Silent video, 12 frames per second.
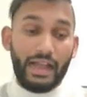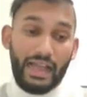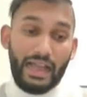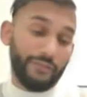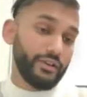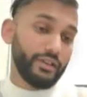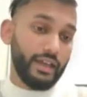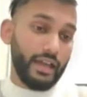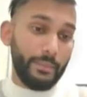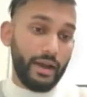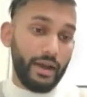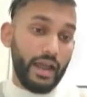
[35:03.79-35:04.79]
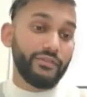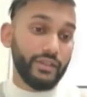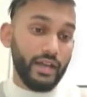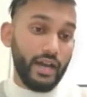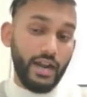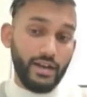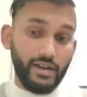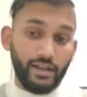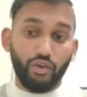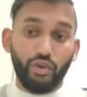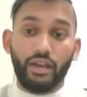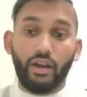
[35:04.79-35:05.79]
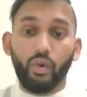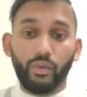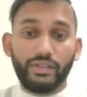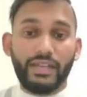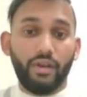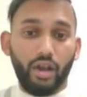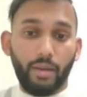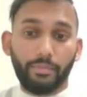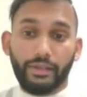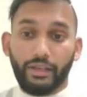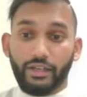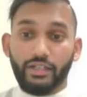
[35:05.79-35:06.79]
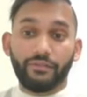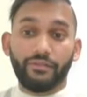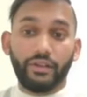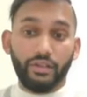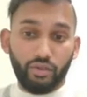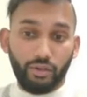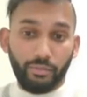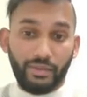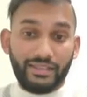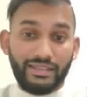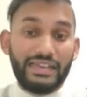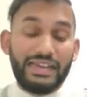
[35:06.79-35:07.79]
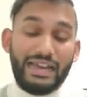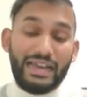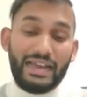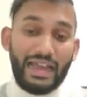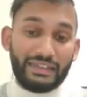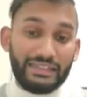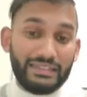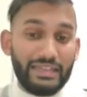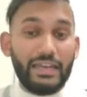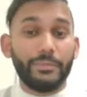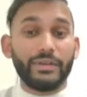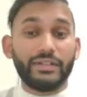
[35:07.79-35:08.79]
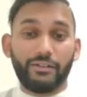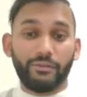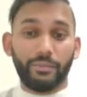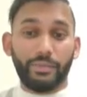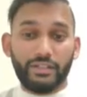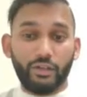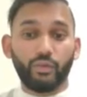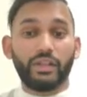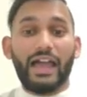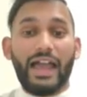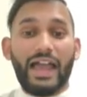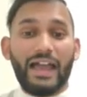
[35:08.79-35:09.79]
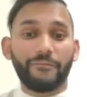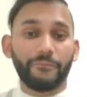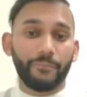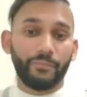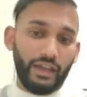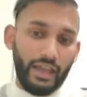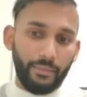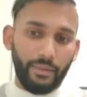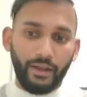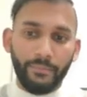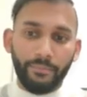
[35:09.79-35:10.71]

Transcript: After the MI, after the heart attack, you can always have the complication of the dysrhythmias. At least 80% of the patient will have the MI.